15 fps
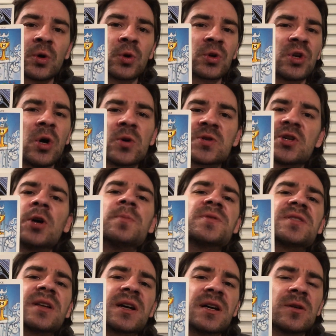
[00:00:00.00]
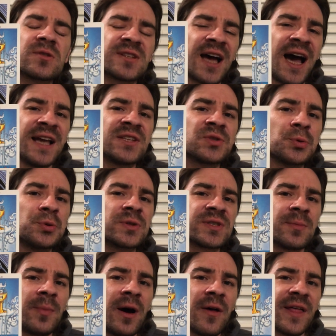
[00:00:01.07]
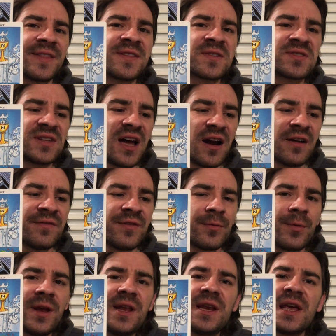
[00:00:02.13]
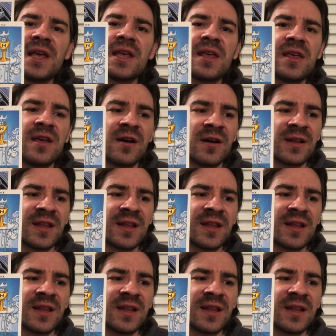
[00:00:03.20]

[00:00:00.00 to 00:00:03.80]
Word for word: or those obstacles I talked about at the start of the reading here